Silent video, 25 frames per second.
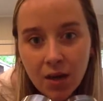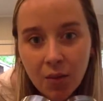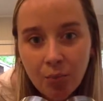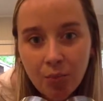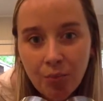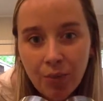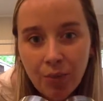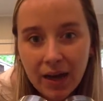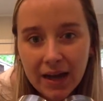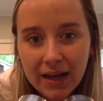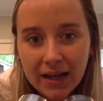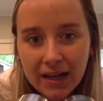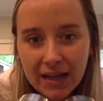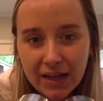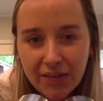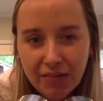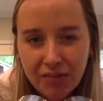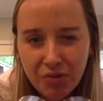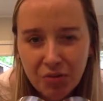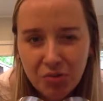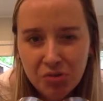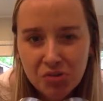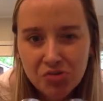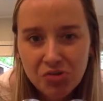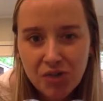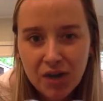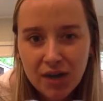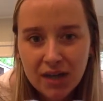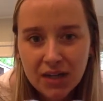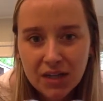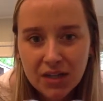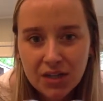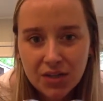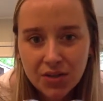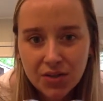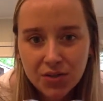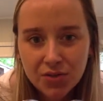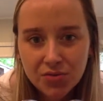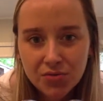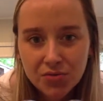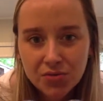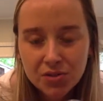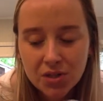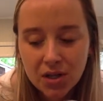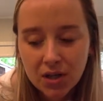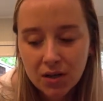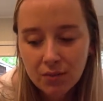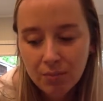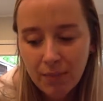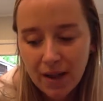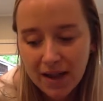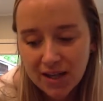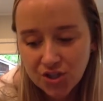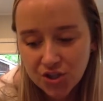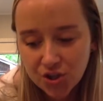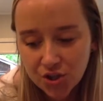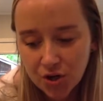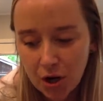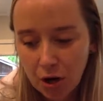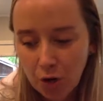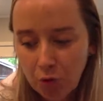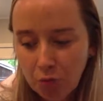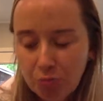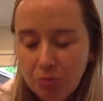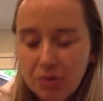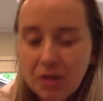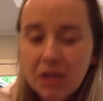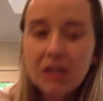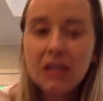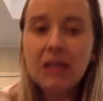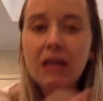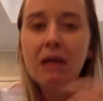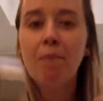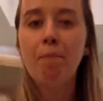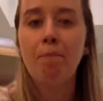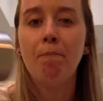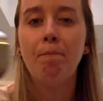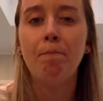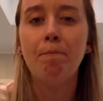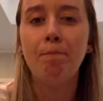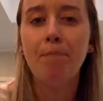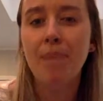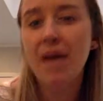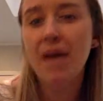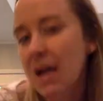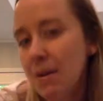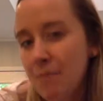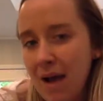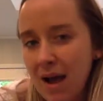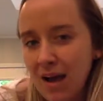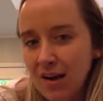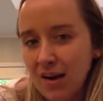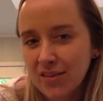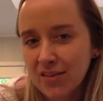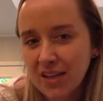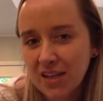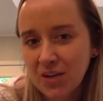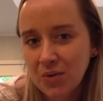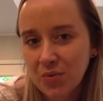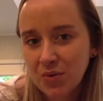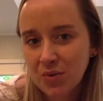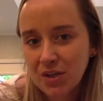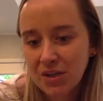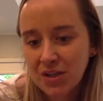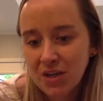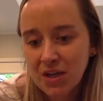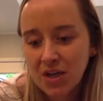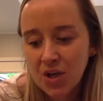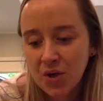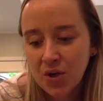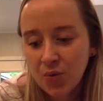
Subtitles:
but if you were trying to measure a really big amount of liquid,